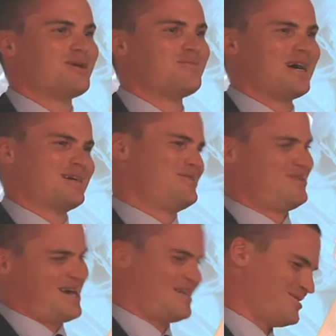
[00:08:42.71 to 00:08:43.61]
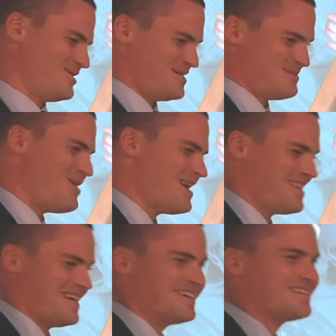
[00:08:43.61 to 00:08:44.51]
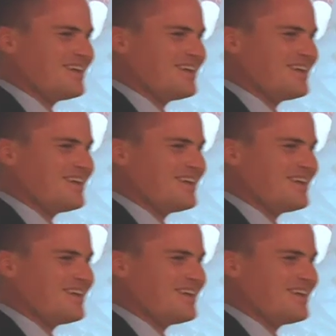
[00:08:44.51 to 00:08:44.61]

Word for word: I'm like, you can't do this, it's my thing.